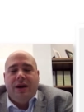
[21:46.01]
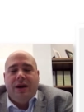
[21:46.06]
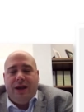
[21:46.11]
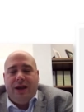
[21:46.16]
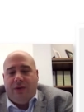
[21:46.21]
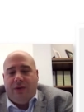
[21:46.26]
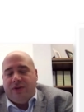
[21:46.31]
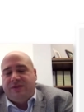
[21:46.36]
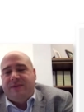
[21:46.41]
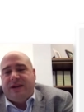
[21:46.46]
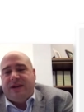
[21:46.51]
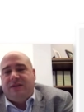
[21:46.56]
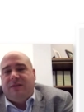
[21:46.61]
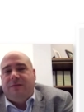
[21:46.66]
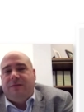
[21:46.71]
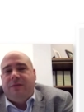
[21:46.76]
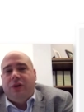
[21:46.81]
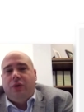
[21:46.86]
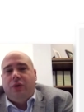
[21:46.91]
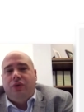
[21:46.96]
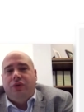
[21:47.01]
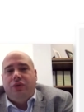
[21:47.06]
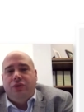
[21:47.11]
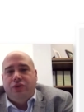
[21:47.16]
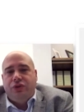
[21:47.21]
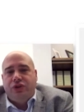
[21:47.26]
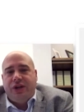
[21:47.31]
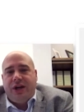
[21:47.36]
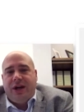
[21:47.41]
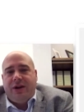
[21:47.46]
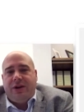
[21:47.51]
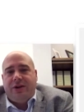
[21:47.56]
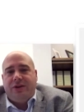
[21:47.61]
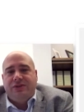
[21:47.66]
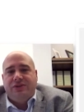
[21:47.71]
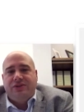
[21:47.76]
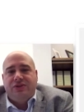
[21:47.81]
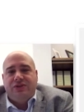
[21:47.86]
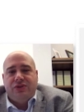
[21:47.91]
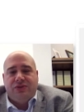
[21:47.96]
in respect of flow-through
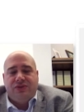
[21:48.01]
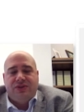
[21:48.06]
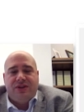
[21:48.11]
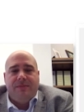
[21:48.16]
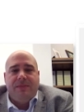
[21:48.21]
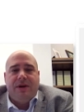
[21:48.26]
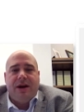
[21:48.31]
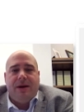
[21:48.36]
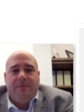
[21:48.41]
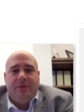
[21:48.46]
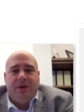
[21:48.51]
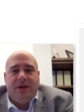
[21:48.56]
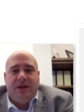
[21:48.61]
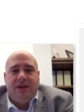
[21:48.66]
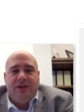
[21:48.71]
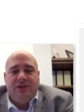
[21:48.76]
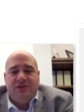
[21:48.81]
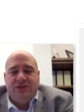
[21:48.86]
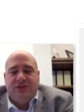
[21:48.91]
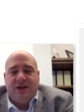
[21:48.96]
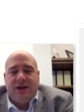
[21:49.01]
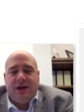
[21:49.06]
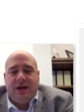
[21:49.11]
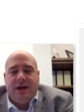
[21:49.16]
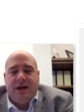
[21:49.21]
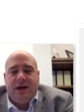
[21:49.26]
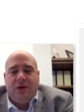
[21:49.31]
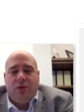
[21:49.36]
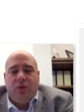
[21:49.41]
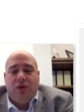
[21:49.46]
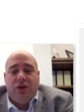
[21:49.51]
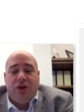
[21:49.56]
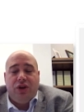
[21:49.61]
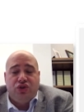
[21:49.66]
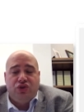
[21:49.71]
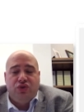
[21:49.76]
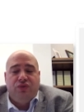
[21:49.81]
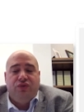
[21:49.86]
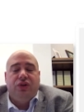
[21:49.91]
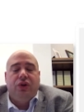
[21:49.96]
shares. So some companies will
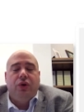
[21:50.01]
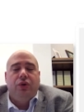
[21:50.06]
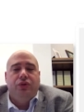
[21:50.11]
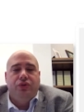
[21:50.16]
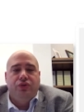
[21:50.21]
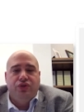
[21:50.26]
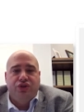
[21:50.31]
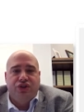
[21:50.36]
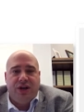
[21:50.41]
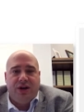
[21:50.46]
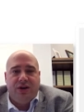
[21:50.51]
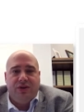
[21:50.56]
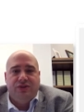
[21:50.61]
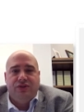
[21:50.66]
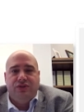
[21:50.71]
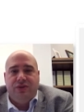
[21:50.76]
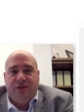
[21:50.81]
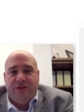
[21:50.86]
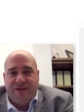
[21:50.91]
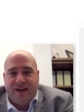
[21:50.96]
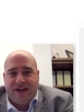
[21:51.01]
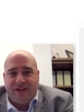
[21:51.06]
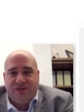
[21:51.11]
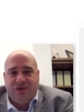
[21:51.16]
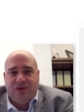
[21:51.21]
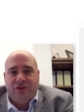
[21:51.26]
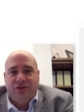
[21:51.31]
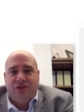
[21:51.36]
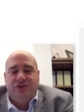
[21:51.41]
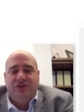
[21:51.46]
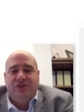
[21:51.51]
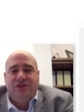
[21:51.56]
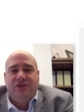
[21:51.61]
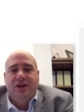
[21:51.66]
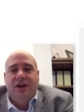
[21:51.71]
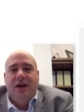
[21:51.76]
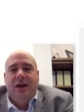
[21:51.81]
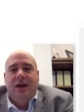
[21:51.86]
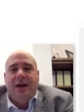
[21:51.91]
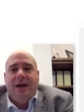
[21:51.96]
issue flow-through shares to investors,
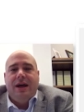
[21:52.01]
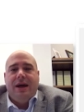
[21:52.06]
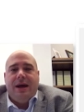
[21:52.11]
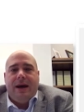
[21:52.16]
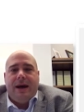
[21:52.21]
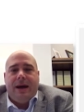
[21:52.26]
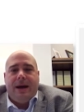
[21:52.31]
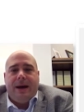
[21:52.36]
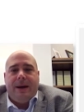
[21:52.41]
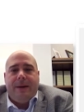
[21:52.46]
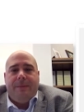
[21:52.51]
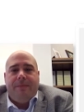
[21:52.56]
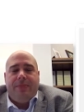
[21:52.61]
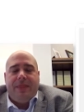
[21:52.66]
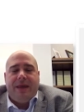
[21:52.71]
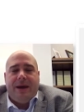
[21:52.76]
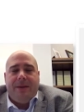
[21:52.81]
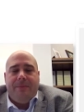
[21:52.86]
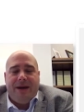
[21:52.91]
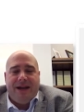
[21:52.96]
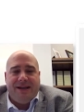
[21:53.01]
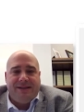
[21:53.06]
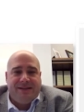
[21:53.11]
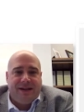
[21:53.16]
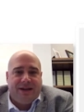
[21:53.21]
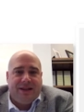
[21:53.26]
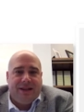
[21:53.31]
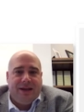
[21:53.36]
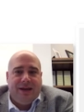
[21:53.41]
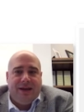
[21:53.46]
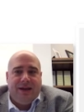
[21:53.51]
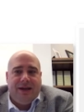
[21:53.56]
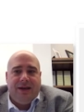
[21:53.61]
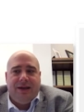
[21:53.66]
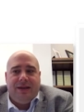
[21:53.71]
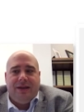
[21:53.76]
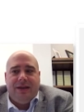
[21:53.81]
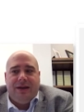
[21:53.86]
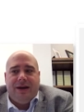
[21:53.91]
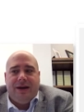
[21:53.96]
and
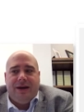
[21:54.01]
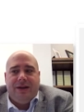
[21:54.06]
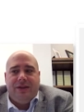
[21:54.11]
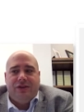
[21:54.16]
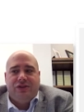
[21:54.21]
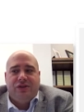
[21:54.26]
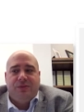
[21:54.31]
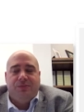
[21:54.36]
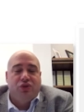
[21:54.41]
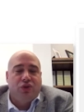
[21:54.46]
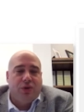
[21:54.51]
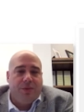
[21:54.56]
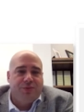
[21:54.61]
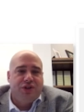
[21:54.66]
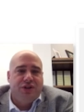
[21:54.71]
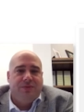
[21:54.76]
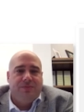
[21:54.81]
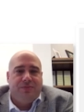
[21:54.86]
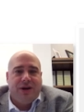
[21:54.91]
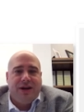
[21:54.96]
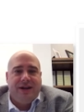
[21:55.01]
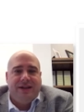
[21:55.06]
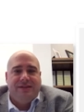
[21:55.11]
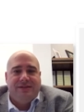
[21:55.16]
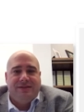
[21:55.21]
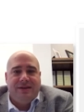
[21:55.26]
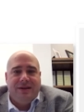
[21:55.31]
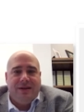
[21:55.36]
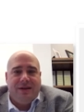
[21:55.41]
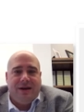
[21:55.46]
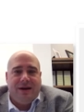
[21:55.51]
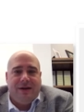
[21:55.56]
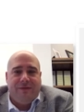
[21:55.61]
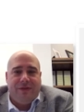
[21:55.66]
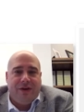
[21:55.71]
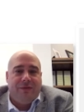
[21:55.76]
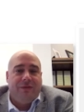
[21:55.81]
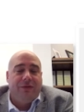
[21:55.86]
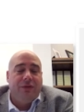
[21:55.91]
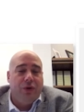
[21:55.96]
basically the subscription price of
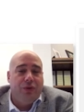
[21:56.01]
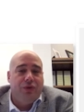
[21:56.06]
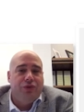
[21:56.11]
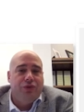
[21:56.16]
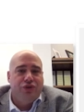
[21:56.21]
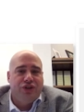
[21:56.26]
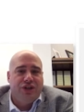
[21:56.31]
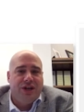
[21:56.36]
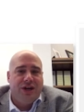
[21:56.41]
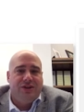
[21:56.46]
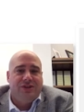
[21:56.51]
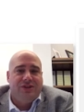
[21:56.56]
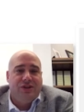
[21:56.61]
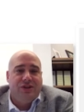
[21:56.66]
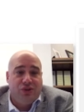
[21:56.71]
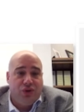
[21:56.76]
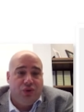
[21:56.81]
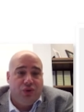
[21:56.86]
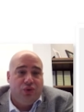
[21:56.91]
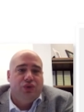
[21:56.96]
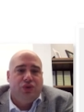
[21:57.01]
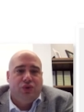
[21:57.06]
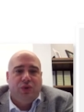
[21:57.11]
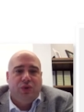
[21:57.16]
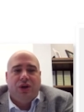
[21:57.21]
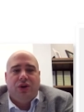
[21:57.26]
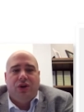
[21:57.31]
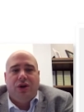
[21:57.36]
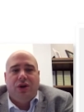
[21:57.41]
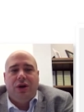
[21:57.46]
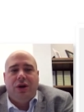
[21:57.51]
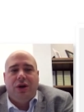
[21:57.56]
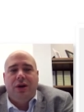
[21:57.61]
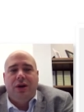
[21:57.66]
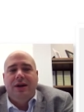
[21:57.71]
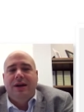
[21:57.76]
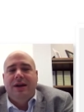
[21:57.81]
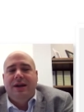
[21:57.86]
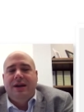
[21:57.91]
the flow-through shares is used to incur